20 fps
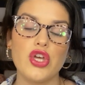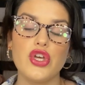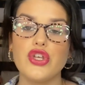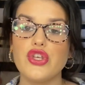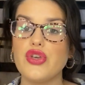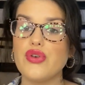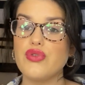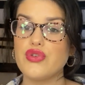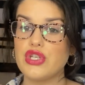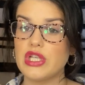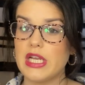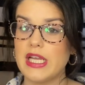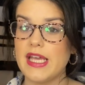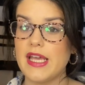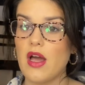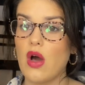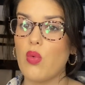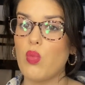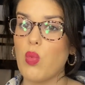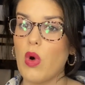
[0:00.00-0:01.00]
usually
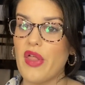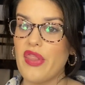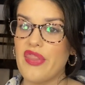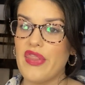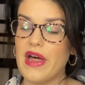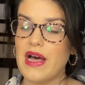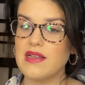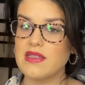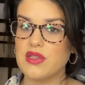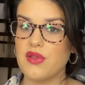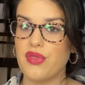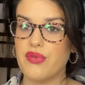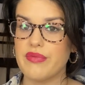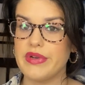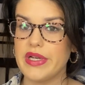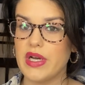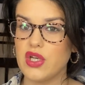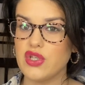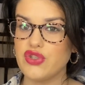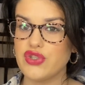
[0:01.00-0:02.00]

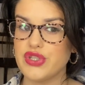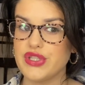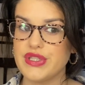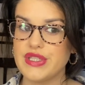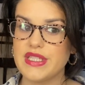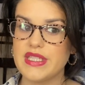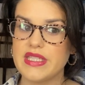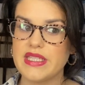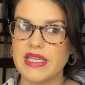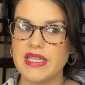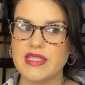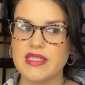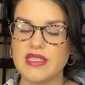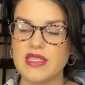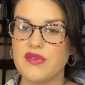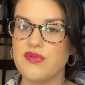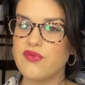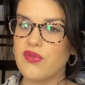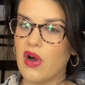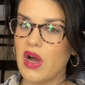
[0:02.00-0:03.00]

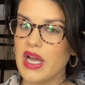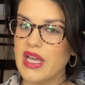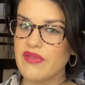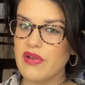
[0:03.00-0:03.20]
1,365